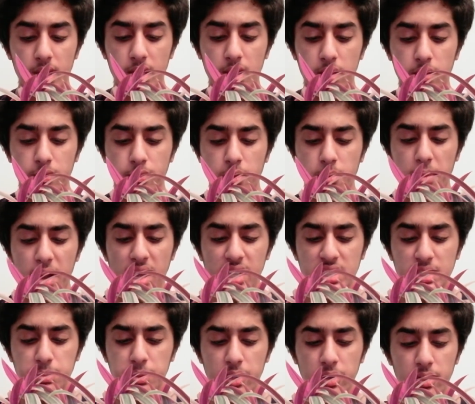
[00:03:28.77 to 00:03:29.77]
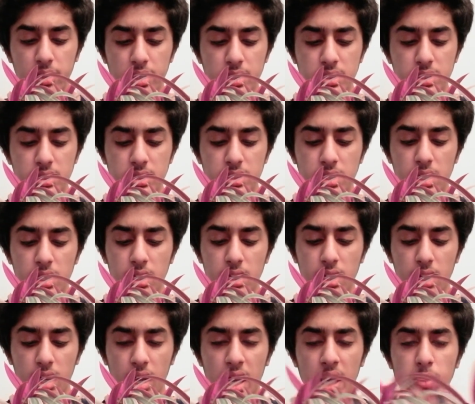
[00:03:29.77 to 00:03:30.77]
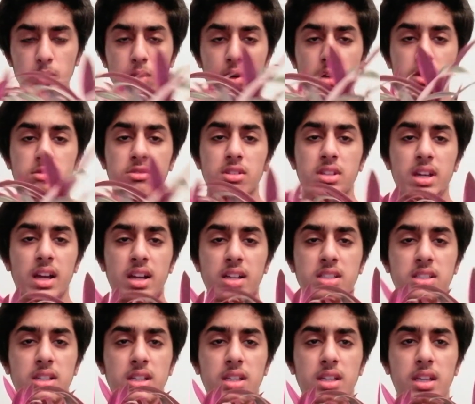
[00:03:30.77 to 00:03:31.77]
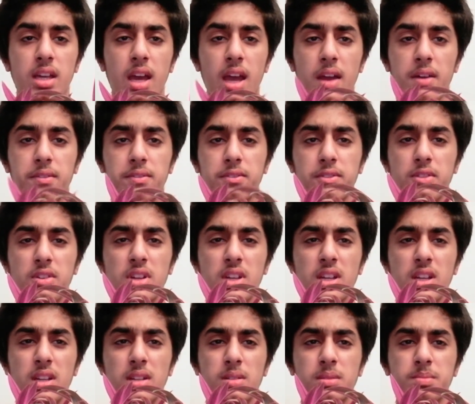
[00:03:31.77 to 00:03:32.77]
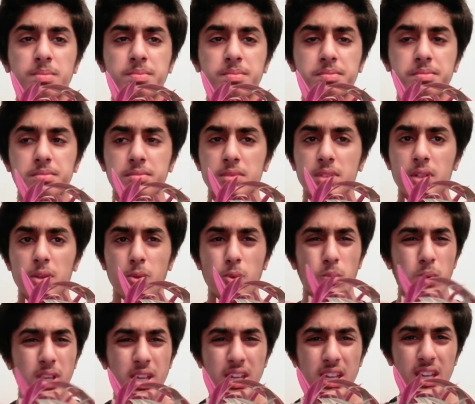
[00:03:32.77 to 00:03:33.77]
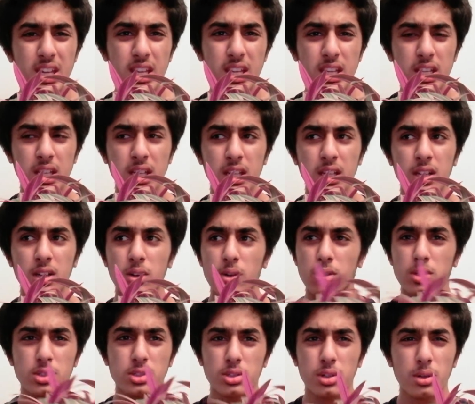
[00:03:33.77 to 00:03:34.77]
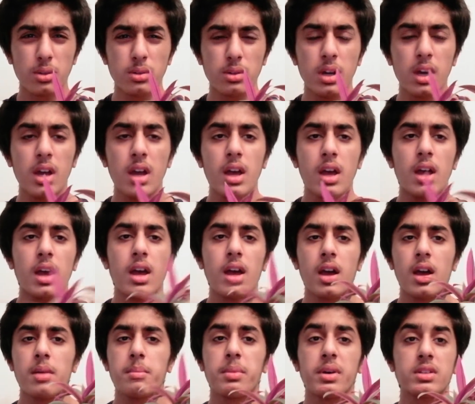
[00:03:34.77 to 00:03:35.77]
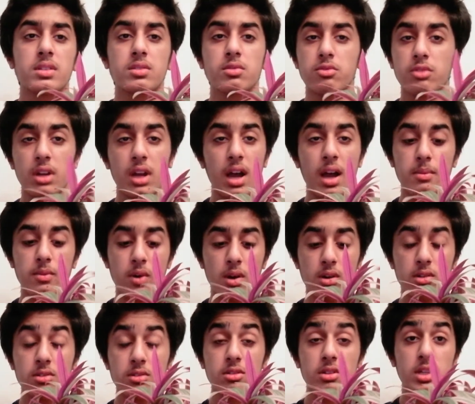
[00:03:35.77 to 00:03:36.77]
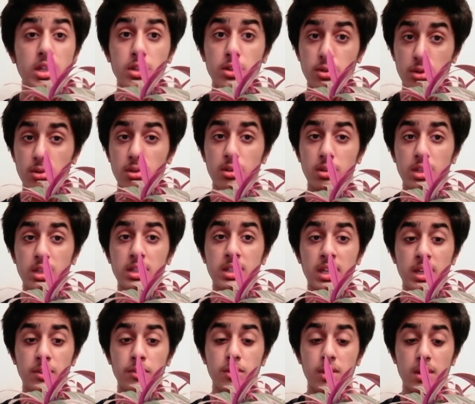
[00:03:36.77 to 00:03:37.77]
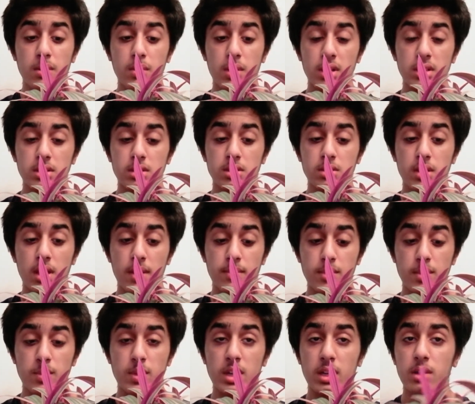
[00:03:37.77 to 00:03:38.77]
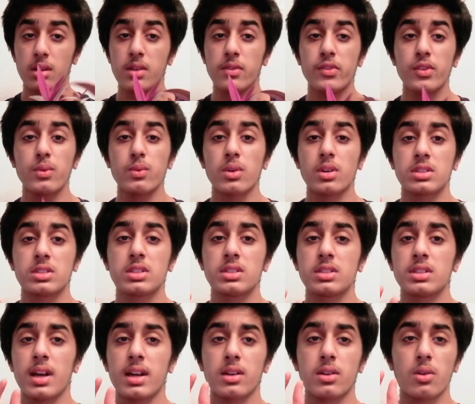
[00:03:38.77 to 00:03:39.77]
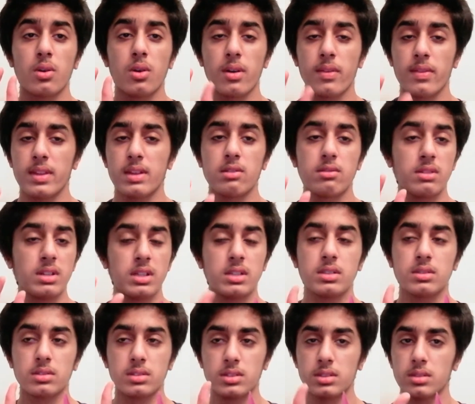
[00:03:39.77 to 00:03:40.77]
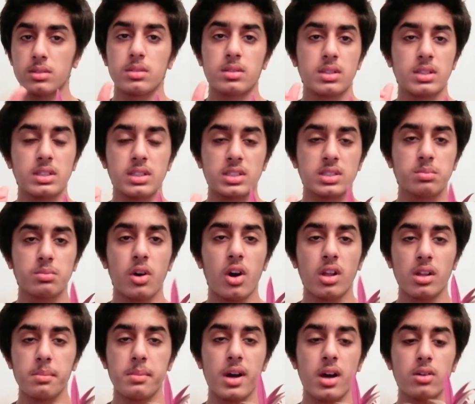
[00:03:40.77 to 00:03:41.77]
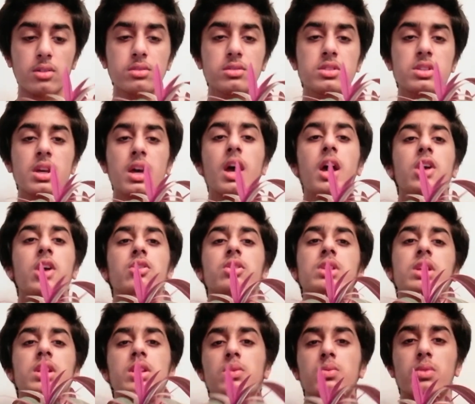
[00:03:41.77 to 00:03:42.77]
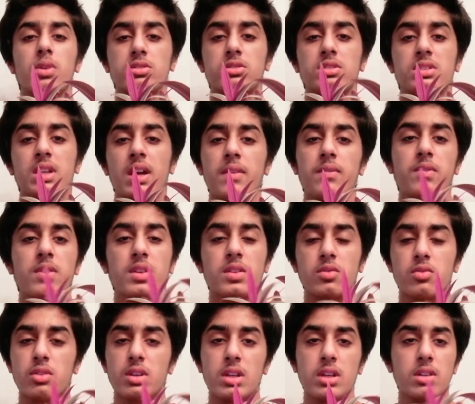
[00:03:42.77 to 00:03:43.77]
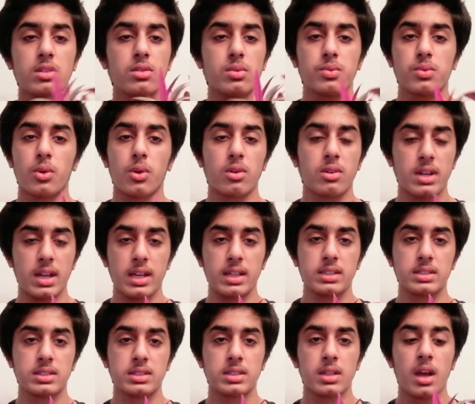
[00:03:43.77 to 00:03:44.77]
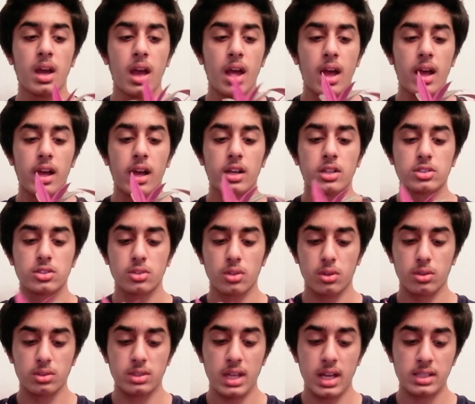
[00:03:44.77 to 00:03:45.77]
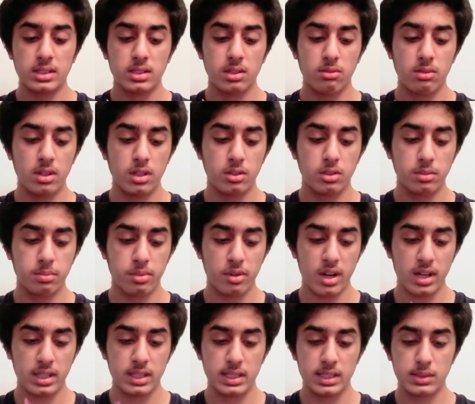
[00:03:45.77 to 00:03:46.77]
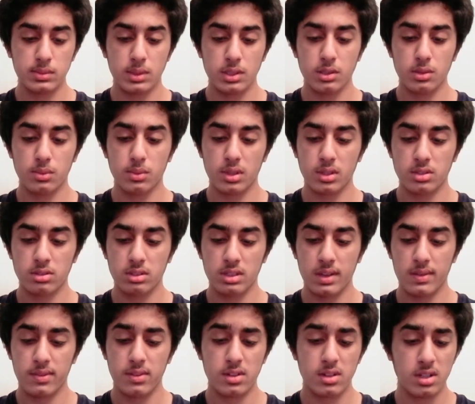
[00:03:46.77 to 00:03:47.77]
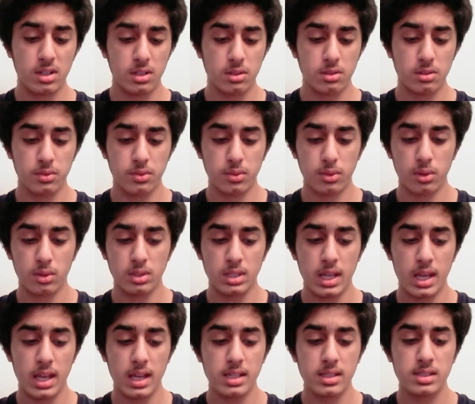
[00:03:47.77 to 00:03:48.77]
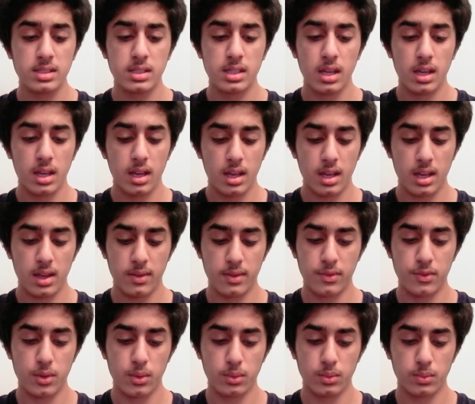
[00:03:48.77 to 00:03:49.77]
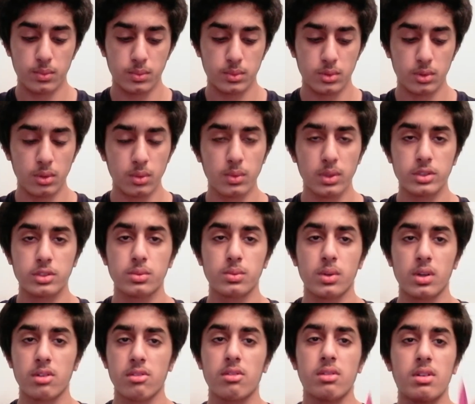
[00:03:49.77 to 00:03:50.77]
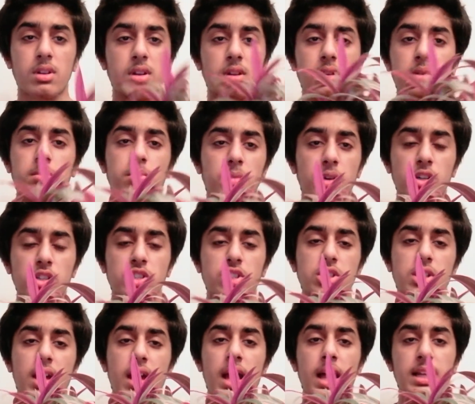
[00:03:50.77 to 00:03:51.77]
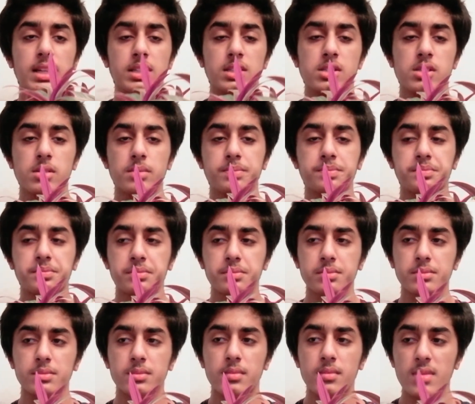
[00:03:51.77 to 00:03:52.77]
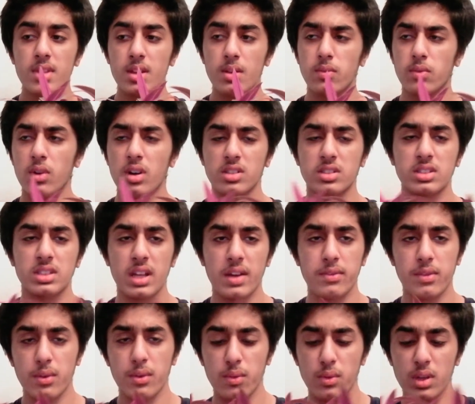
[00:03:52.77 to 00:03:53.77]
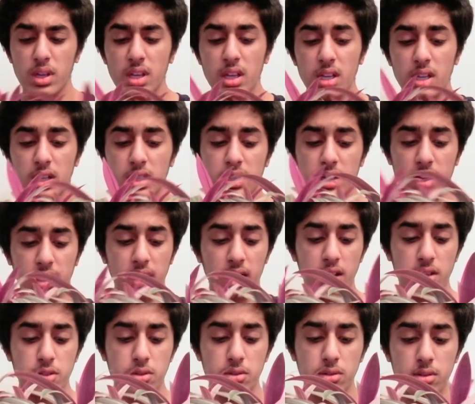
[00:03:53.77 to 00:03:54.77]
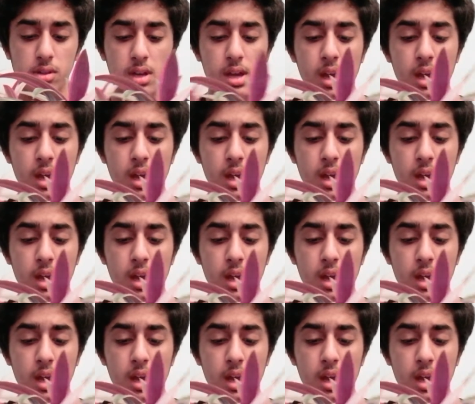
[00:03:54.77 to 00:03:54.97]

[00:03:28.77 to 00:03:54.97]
from my experience, I water it actually every week or so, but I water really thoroughly, therefore I water it every week. If you water it like really in a small amount, you need to water it every 3 to 4 days. So that's a really good practice when you water it every 3 to 4 days. If you don't want to water really much and water it every week like I do,